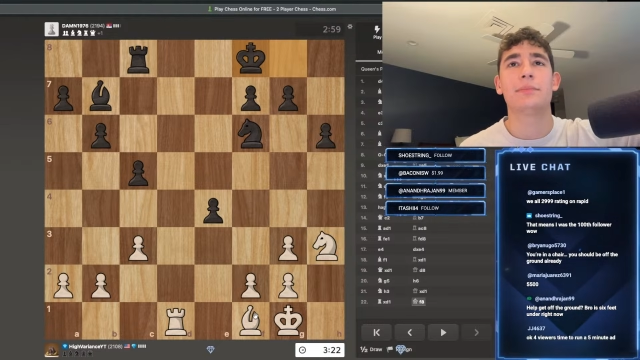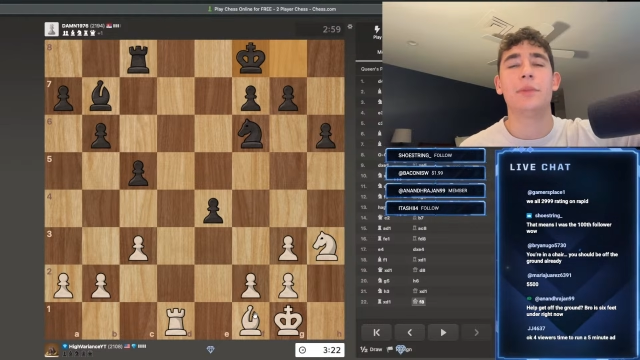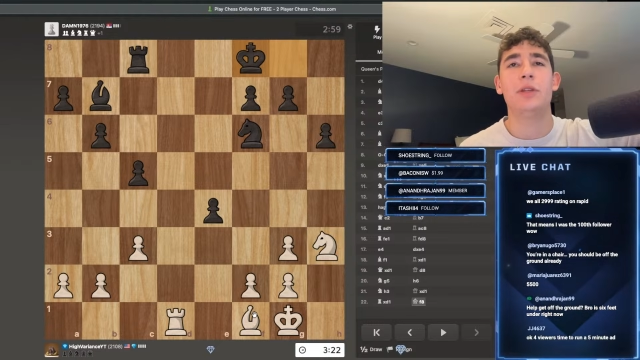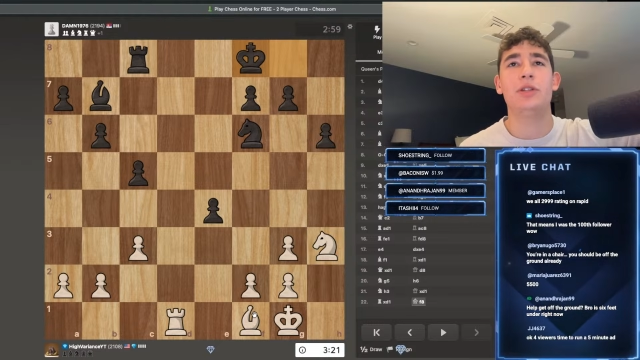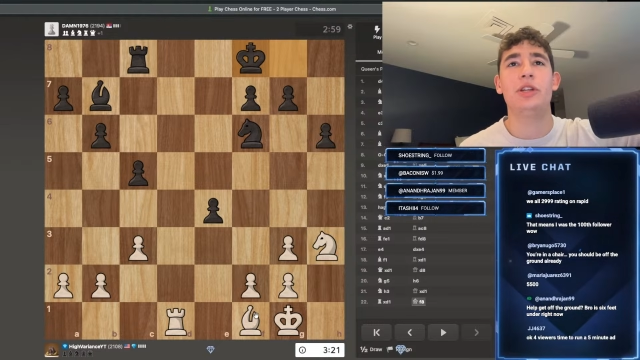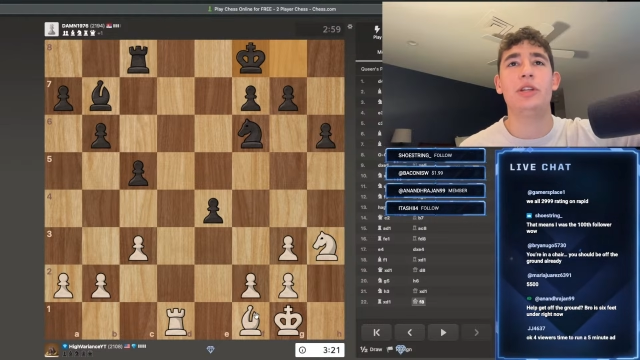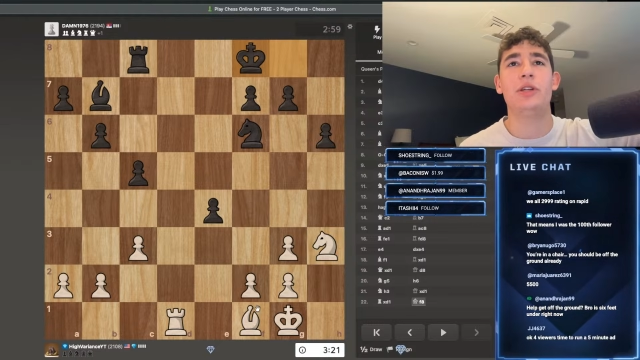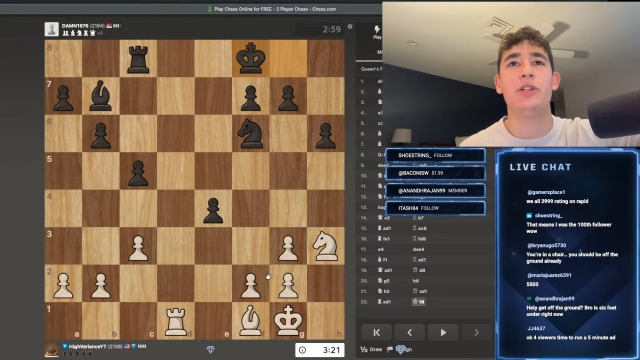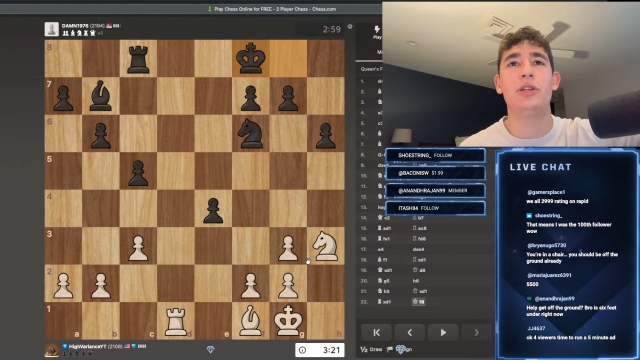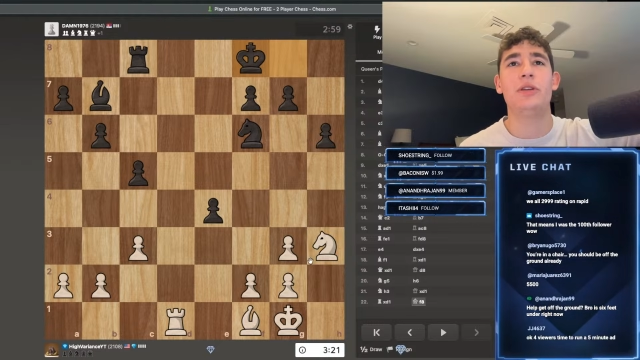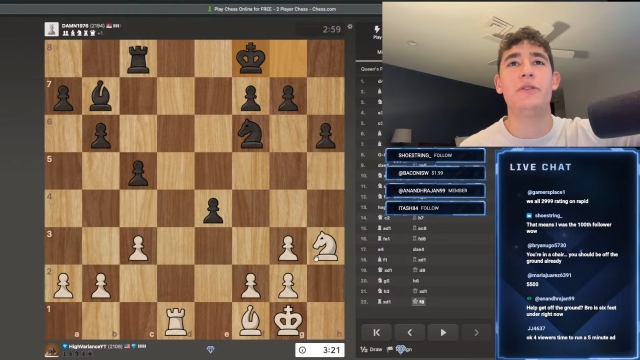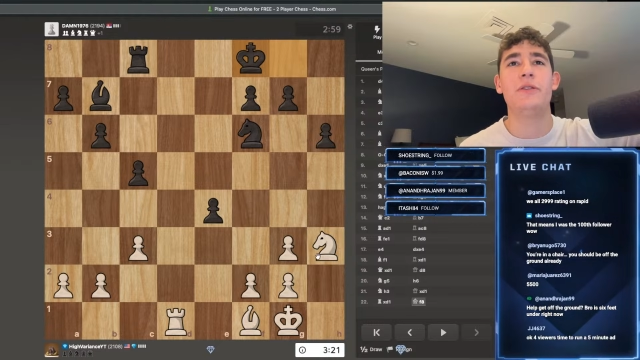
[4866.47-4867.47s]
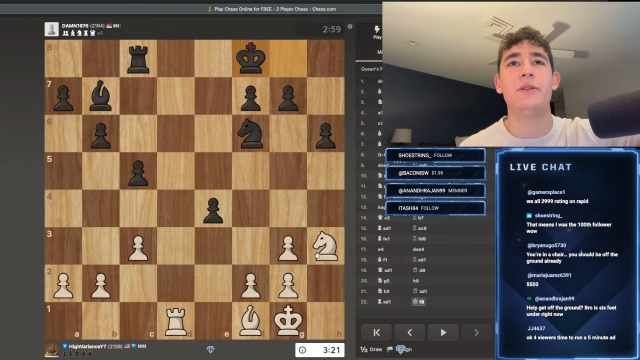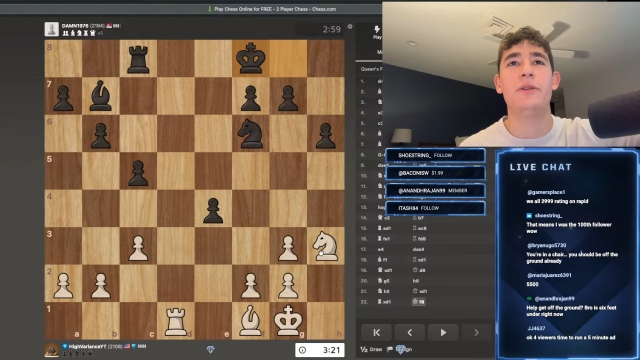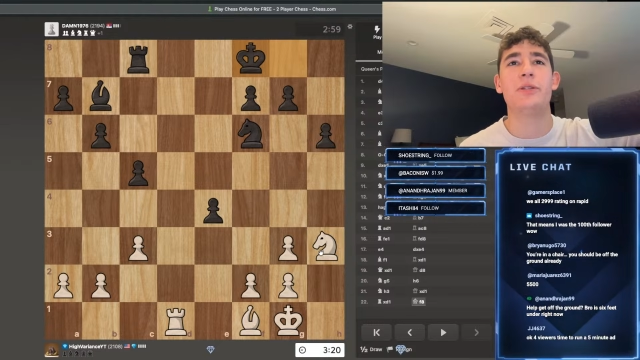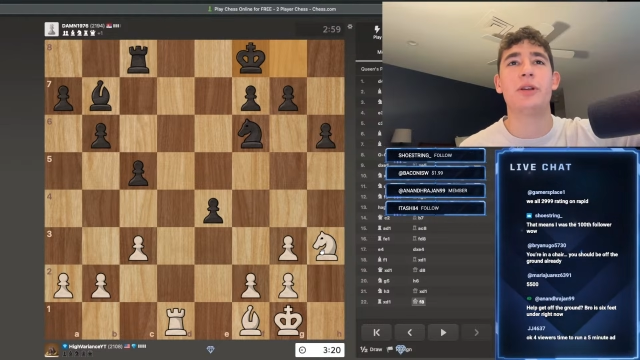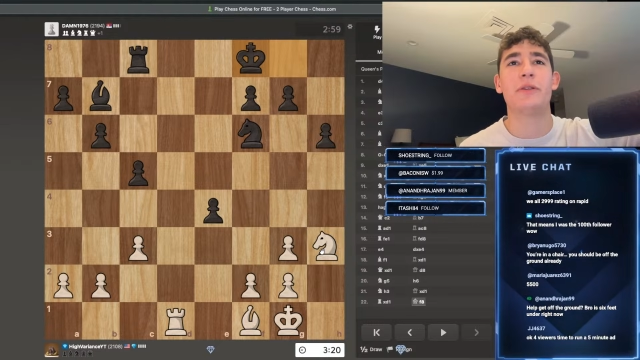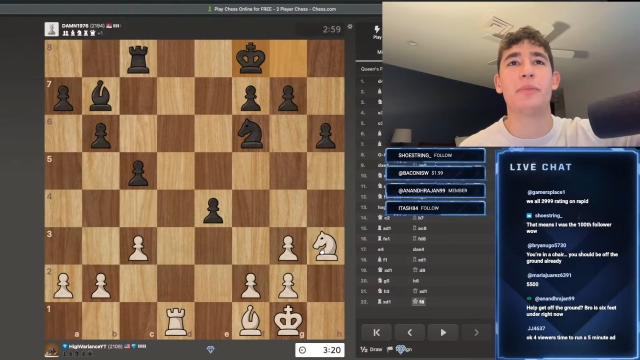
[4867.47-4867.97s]
You
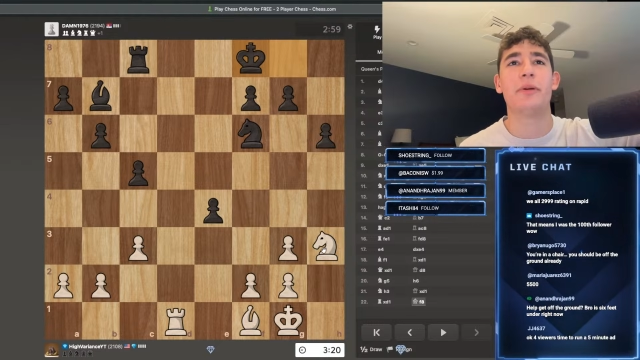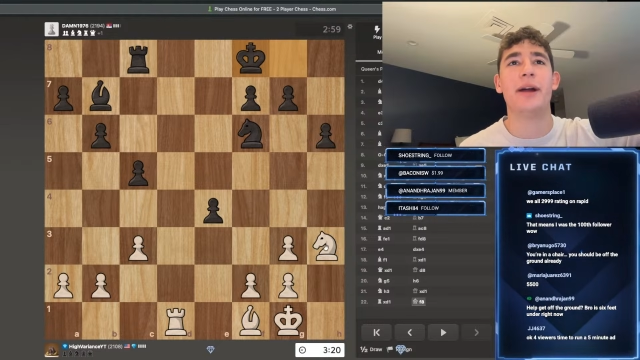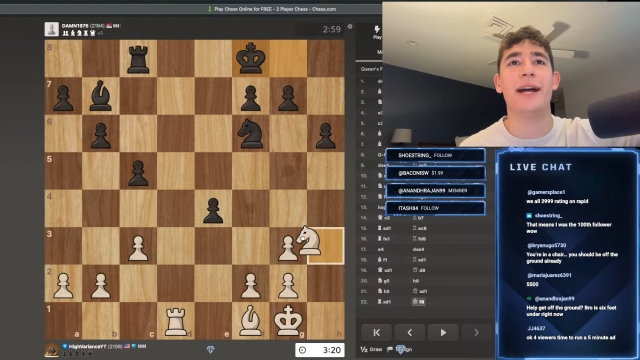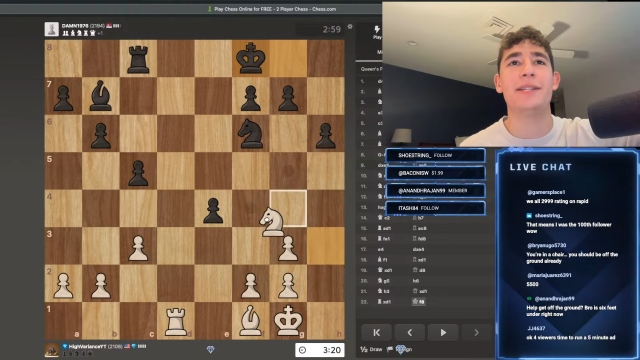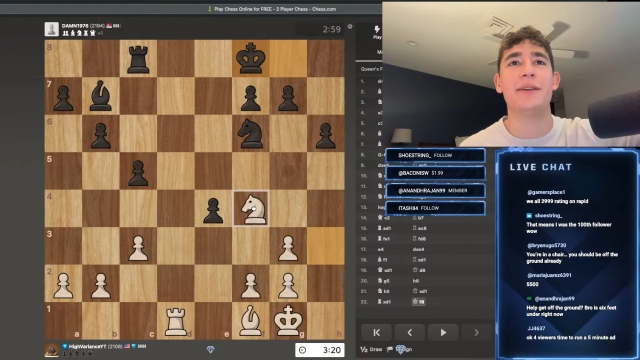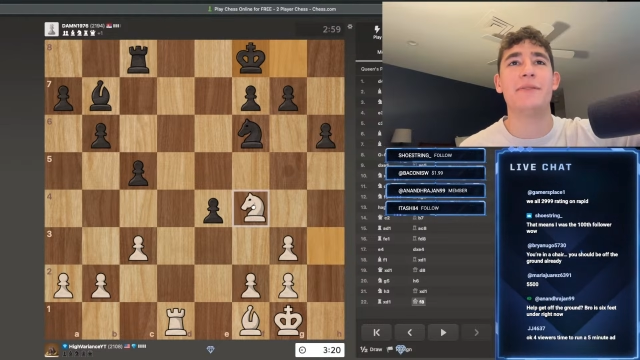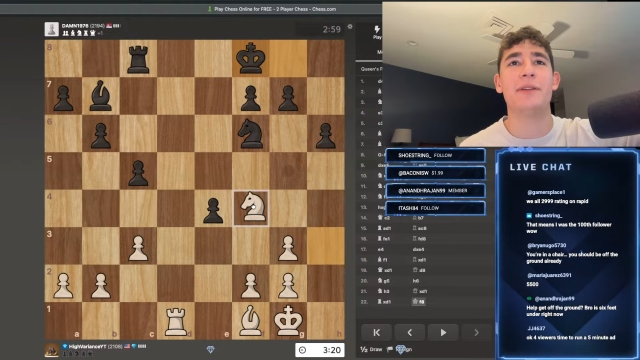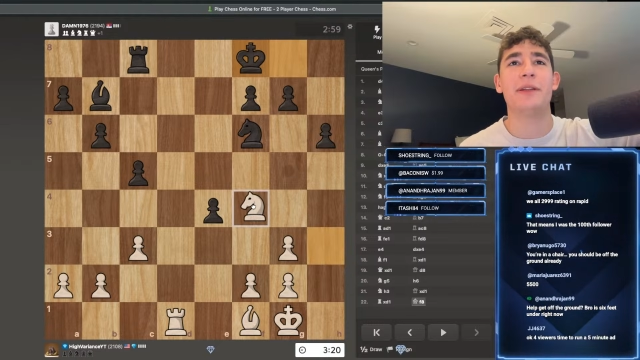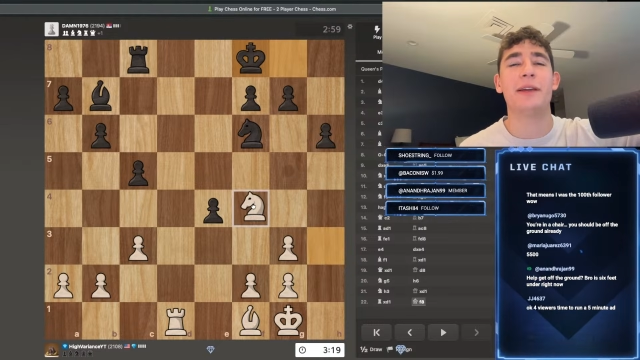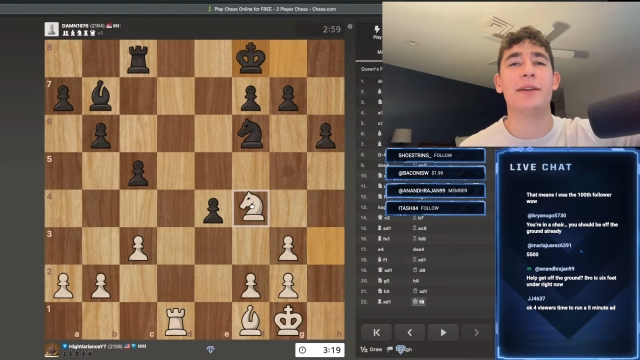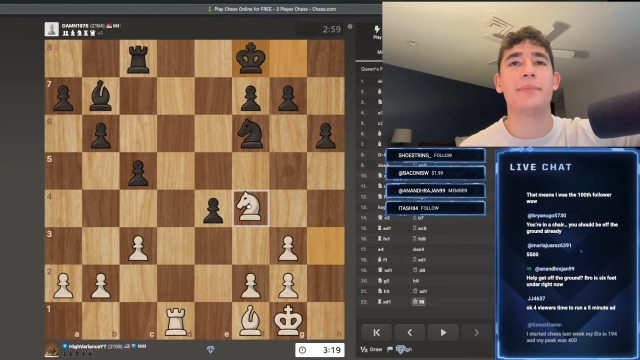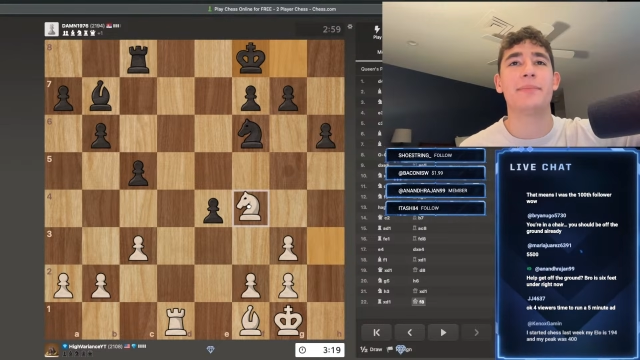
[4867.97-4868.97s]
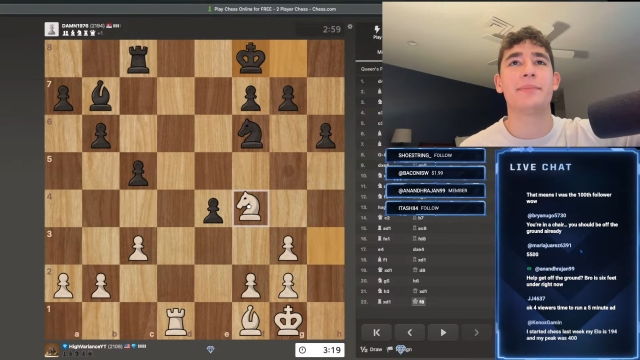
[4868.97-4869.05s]
deserve a prize, I feel like.